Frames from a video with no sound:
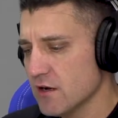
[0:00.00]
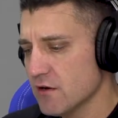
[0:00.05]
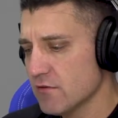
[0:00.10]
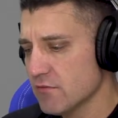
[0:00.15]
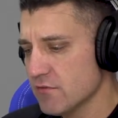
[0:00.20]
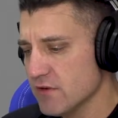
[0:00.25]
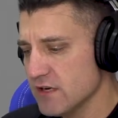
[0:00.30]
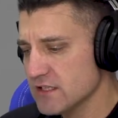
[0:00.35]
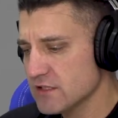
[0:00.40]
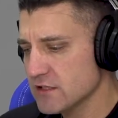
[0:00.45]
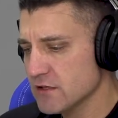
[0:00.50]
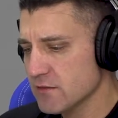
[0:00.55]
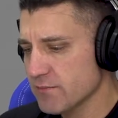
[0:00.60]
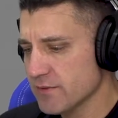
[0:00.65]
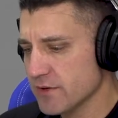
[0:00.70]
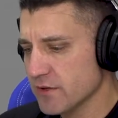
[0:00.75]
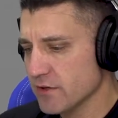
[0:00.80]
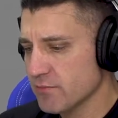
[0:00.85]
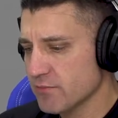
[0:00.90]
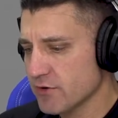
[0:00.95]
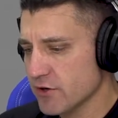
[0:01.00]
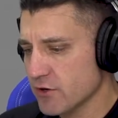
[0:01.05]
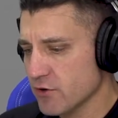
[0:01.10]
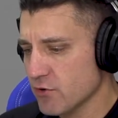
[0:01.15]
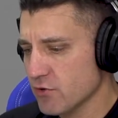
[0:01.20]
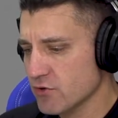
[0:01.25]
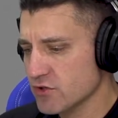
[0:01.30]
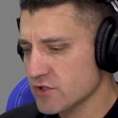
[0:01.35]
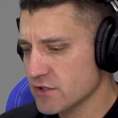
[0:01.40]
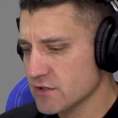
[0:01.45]
reasonable
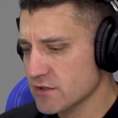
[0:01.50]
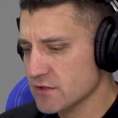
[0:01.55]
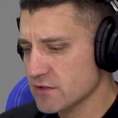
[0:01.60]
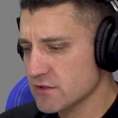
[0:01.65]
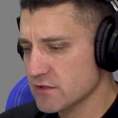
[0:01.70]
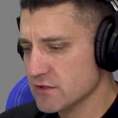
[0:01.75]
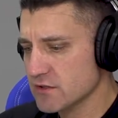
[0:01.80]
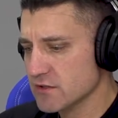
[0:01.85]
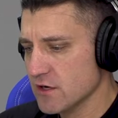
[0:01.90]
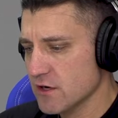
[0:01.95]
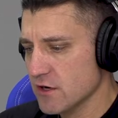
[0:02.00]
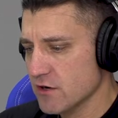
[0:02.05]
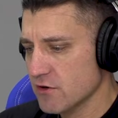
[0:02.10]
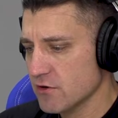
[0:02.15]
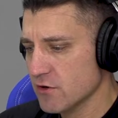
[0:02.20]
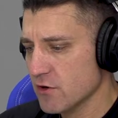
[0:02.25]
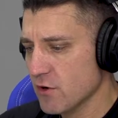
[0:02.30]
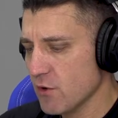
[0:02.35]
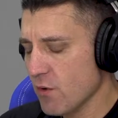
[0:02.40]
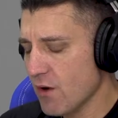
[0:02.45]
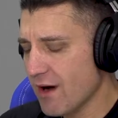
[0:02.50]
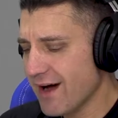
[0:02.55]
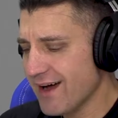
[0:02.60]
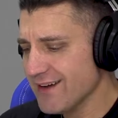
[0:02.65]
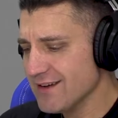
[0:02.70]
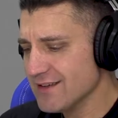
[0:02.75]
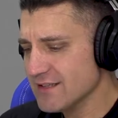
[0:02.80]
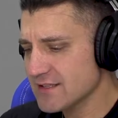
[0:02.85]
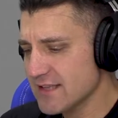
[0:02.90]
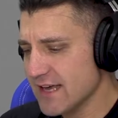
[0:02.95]
precautions,
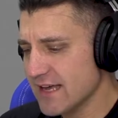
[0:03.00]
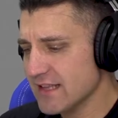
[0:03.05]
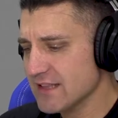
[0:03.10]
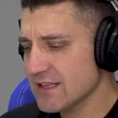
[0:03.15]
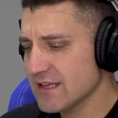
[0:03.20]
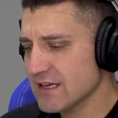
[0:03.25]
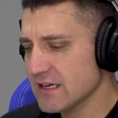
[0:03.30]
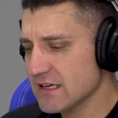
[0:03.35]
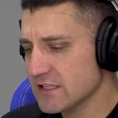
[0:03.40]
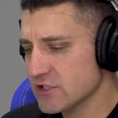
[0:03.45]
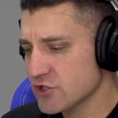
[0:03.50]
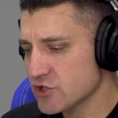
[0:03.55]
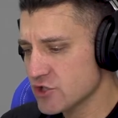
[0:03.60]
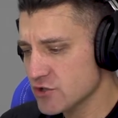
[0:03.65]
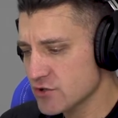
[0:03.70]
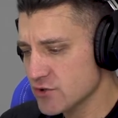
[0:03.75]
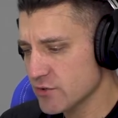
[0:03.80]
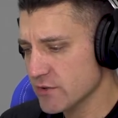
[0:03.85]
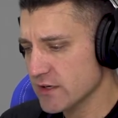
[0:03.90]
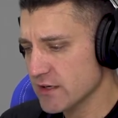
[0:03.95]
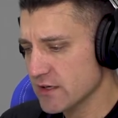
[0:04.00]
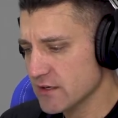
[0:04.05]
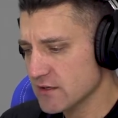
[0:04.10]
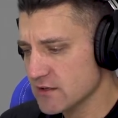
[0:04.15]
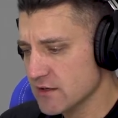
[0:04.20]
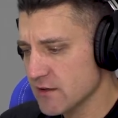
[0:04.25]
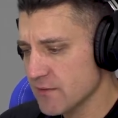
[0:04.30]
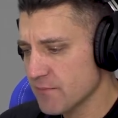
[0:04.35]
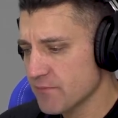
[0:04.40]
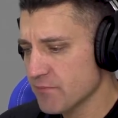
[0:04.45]
requires that the
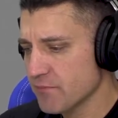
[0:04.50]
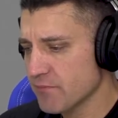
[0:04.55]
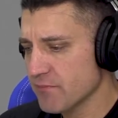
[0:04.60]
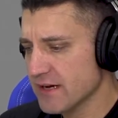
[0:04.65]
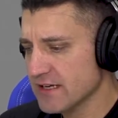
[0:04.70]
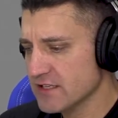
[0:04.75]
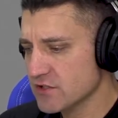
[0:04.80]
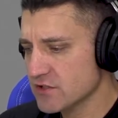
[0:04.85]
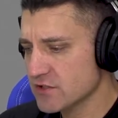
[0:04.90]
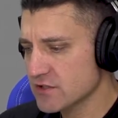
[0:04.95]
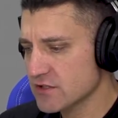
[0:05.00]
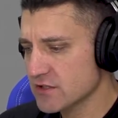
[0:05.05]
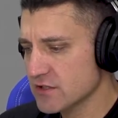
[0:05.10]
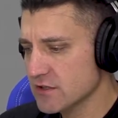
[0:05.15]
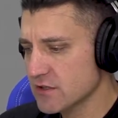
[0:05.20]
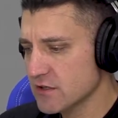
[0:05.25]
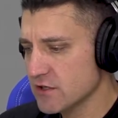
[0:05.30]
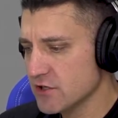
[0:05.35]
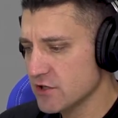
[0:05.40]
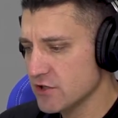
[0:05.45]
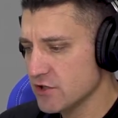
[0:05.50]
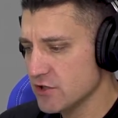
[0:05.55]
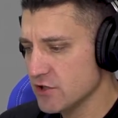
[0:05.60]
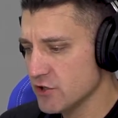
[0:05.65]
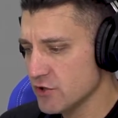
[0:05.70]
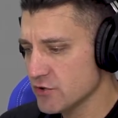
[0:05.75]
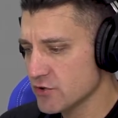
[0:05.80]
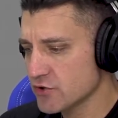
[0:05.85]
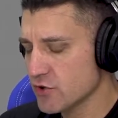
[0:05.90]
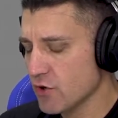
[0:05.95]
insured must
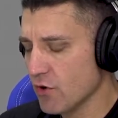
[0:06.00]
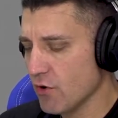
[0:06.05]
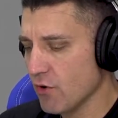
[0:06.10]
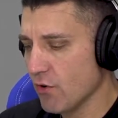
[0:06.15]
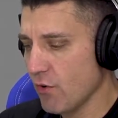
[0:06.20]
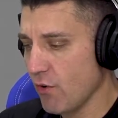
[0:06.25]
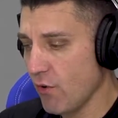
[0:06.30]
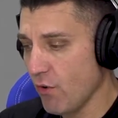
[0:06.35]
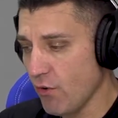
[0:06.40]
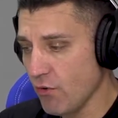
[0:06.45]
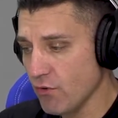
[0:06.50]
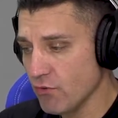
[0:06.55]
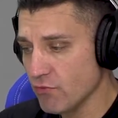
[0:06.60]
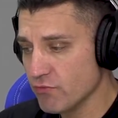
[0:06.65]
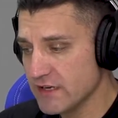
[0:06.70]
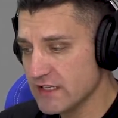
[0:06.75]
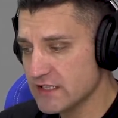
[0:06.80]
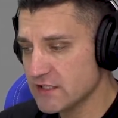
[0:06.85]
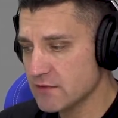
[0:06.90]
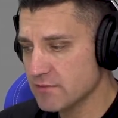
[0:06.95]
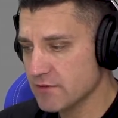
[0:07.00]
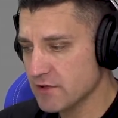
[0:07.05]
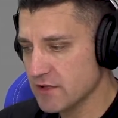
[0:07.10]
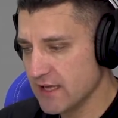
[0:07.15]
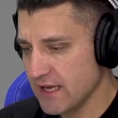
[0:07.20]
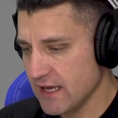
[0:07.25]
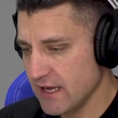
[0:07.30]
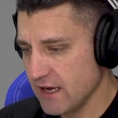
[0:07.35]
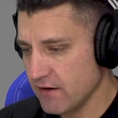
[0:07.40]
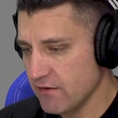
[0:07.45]
use all reasonable
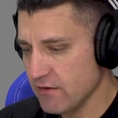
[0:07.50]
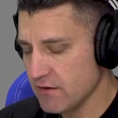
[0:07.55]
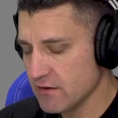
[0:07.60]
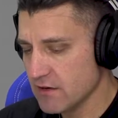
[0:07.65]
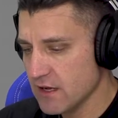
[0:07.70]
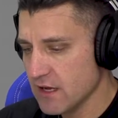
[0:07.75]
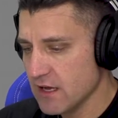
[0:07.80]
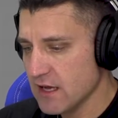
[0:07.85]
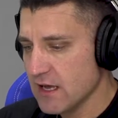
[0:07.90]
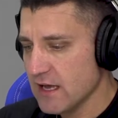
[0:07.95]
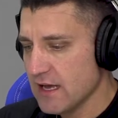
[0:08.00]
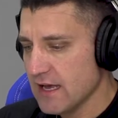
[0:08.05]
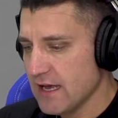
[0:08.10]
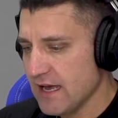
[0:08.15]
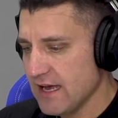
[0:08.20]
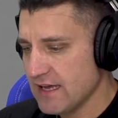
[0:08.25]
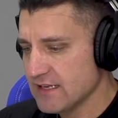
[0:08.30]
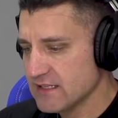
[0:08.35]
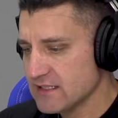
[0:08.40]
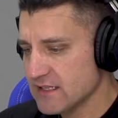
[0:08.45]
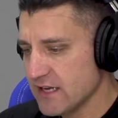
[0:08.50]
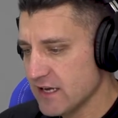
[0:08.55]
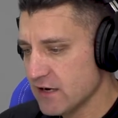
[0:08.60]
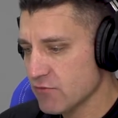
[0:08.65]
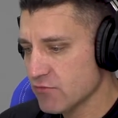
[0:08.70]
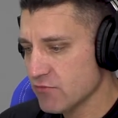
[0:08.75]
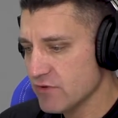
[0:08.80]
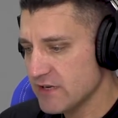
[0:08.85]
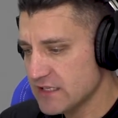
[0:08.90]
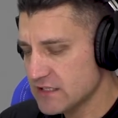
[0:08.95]
care and take
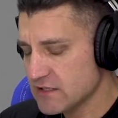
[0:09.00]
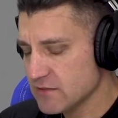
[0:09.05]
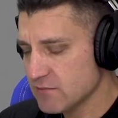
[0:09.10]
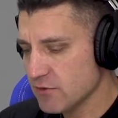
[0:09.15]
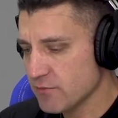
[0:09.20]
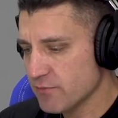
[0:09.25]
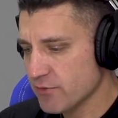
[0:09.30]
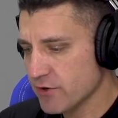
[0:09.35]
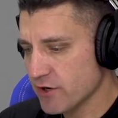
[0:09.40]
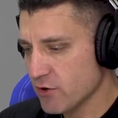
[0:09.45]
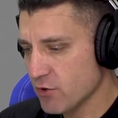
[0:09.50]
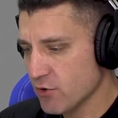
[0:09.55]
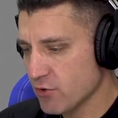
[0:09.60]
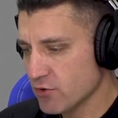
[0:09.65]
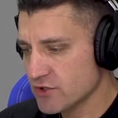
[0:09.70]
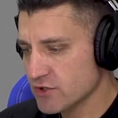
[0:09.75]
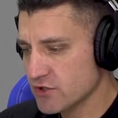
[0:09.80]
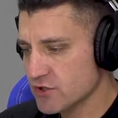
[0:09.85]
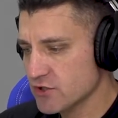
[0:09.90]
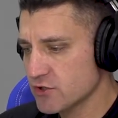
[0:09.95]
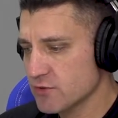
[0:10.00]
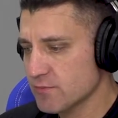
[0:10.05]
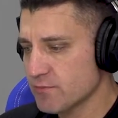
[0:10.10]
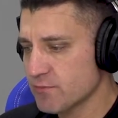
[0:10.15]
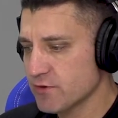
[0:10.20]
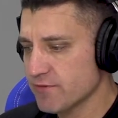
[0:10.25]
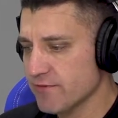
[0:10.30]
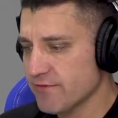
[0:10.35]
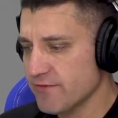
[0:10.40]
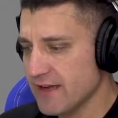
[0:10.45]
reasonable precautions to
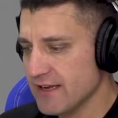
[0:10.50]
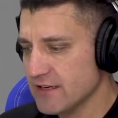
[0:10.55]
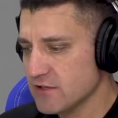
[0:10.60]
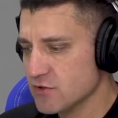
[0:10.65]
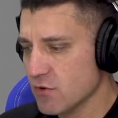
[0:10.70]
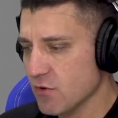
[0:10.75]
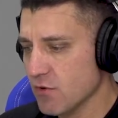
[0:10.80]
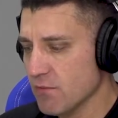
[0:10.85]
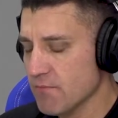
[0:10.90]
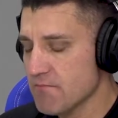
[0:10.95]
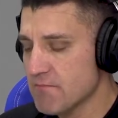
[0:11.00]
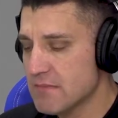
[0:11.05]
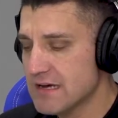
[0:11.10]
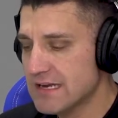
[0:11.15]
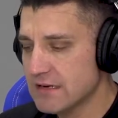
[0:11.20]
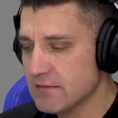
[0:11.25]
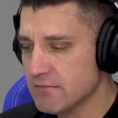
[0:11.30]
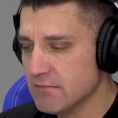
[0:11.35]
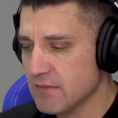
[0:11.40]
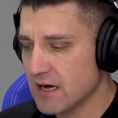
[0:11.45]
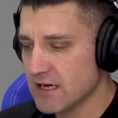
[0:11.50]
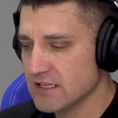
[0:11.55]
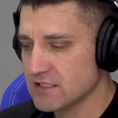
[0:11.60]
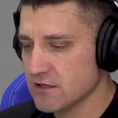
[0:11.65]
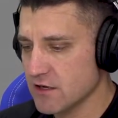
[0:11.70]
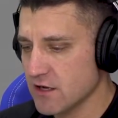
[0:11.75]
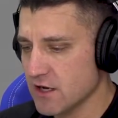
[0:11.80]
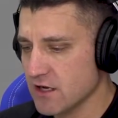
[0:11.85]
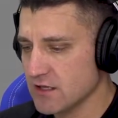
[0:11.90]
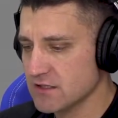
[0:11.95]
prevent or minimize
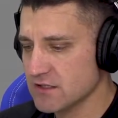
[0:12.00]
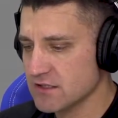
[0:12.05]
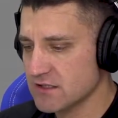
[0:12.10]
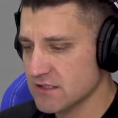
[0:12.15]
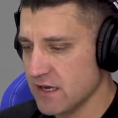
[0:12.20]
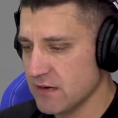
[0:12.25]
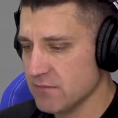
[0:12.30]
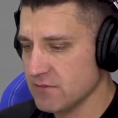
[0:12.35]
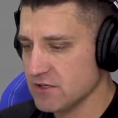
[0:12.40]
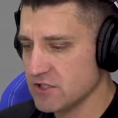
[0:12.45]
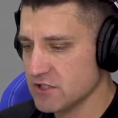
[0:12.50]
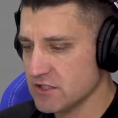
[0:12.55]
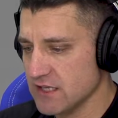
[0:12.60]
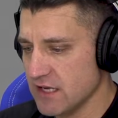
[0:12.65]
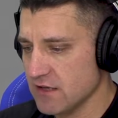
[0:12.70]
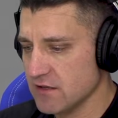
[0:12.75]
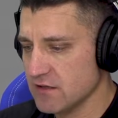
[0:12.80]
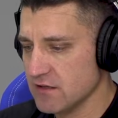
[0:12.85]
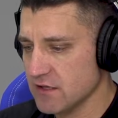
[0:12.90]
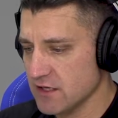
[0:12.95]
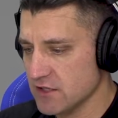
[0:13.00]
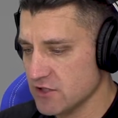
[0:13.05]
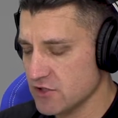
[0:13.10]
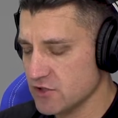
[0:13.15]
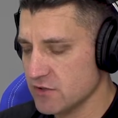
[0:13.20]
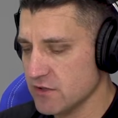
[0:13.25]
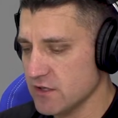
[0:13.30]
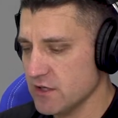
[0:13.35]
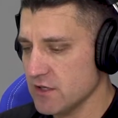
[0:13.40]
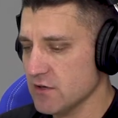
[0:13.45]
loss, damage, death,
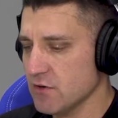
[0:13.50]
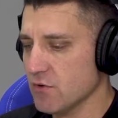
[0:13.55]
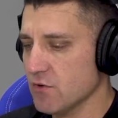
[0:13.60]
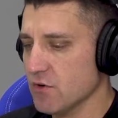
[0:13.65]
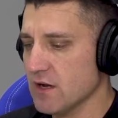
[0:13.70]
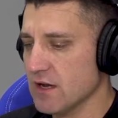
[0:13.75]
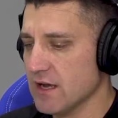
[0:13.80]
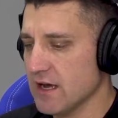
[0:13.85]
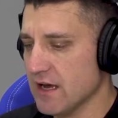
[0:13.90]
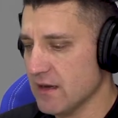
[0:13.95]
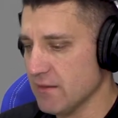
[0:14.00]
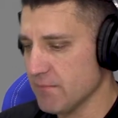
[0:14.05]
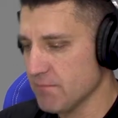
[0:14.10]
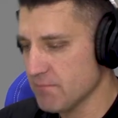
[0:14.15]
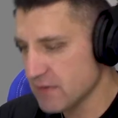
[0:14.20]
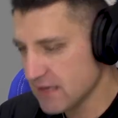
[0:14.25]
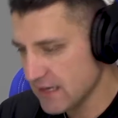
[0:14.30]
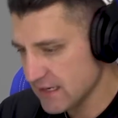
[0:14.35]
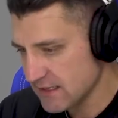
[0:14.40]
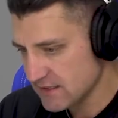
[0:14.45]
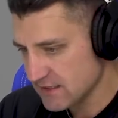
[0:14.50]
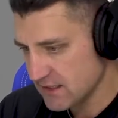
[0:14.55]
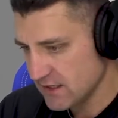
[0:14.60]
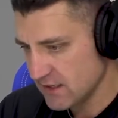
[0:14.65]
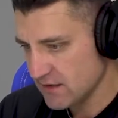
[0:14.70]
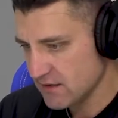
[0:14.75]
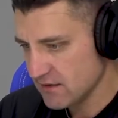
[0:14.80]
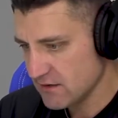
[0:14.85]
injury, or liability.